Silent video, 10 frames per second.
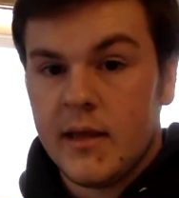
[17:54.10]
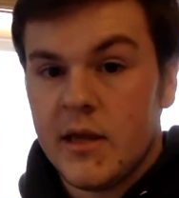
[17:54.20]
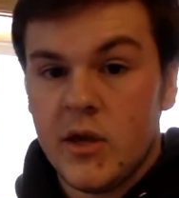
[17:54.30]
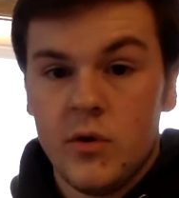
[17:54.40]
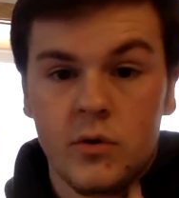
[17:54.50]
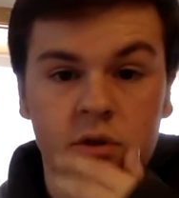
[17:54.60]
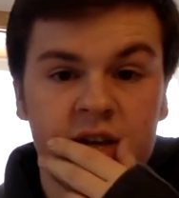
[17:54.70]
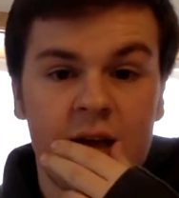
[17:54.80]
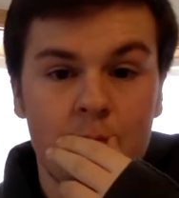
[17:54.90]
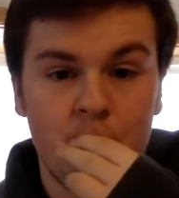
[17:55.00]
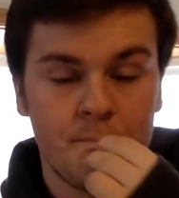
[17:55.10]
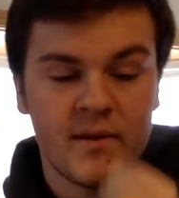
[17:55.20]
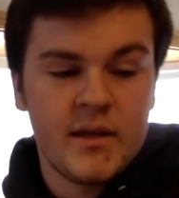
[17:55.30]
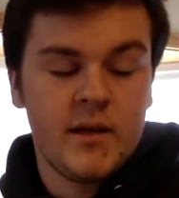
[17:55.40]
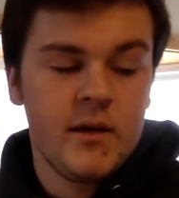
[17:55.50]
Huge game.
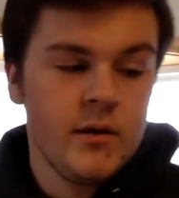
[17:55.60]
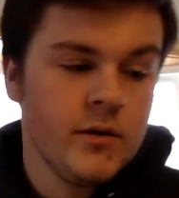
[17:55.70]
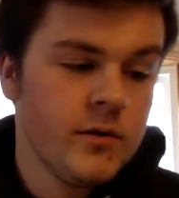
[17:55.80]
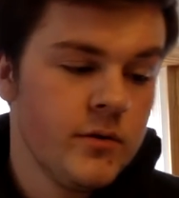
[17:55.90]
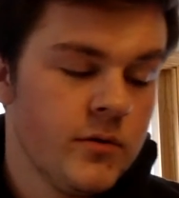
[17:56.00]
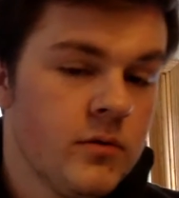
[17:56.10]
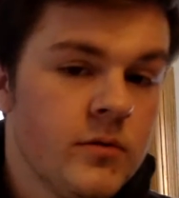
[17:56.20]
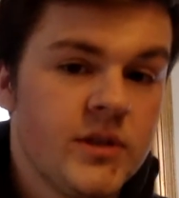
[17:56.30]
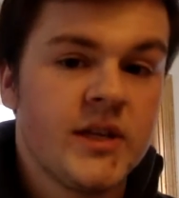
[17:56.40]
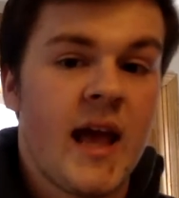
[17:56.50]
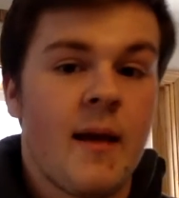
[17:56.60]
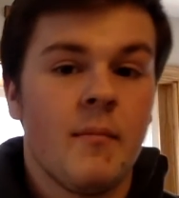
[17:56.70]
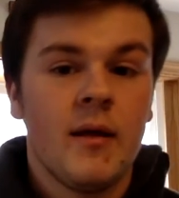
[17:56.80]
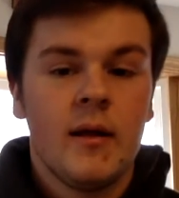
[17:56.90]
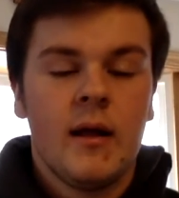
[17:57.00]
Huge game.
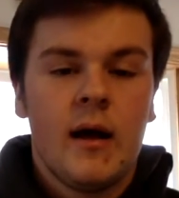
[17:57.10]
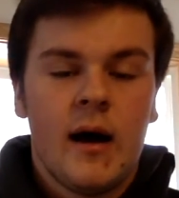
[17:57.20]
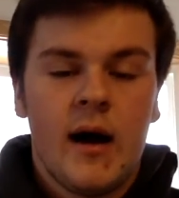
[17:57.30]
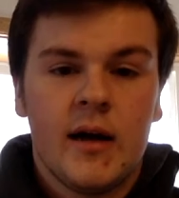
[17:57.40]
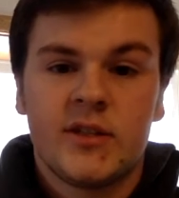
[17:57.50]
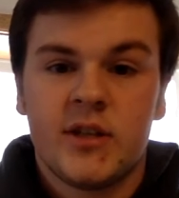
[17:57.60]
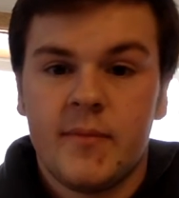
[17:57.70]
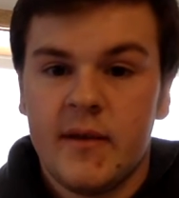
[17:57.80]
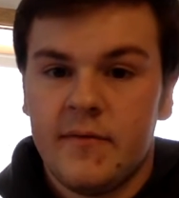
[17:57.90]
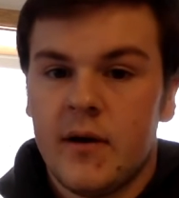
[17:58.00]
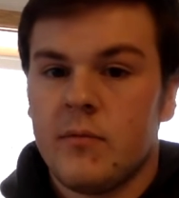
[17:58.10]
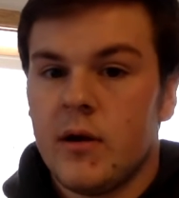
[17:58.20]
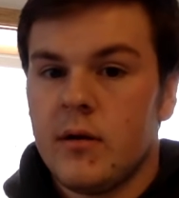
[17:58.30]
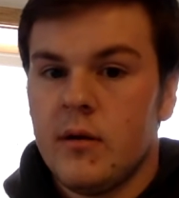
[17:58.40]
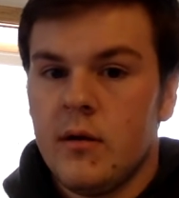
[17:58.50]
Uh, should be a fun
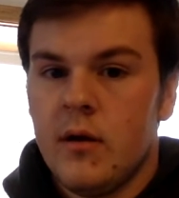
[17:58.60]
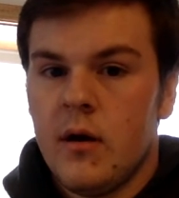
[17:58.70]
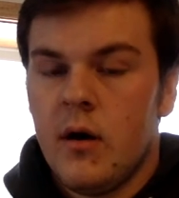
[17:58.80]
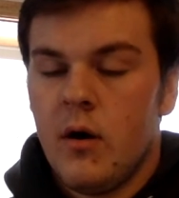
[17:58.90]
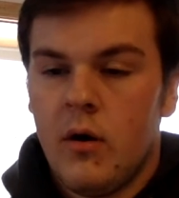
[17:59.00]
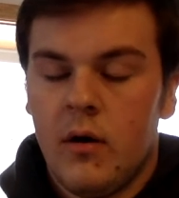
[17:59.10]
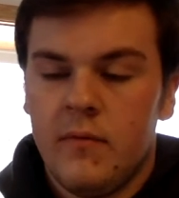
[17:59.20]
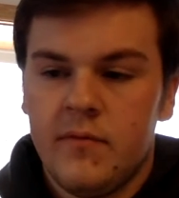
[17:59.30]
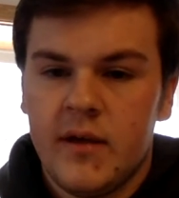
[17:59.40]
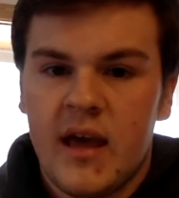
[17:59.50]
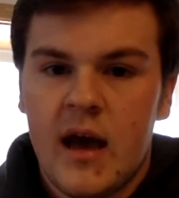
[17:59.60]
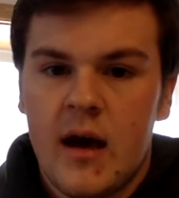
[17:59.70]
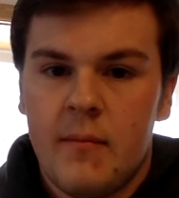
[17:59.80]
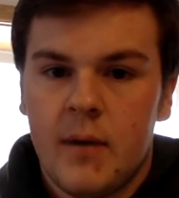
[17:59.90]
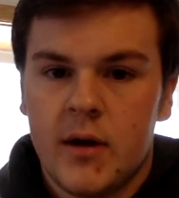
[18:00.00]
one. Hopefully,
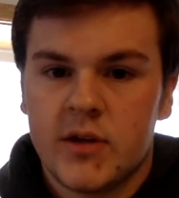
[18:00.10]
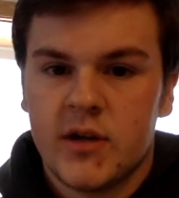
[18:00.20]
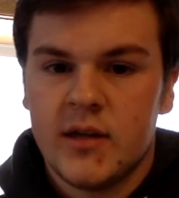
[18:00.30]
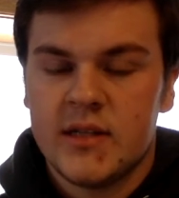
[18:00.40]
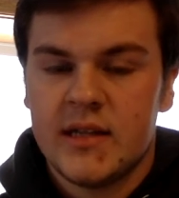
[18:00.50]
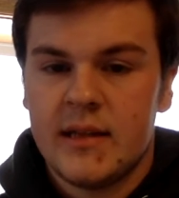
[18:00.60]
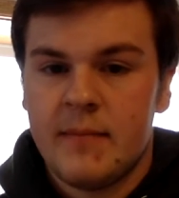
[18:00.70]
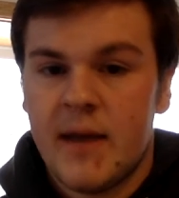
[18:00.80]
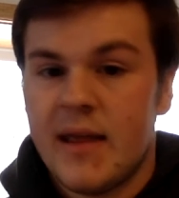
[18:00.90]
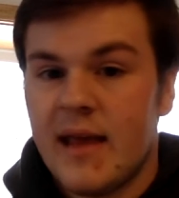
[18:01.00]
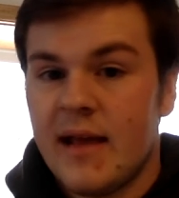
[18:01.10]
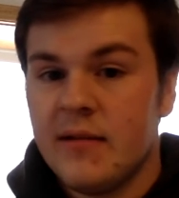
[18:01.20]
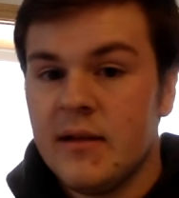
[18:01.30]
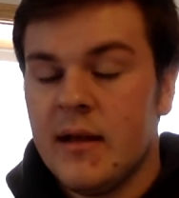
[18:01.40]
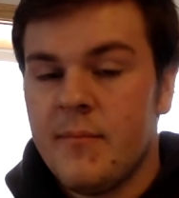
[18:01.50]
uh, Marchand's in by then.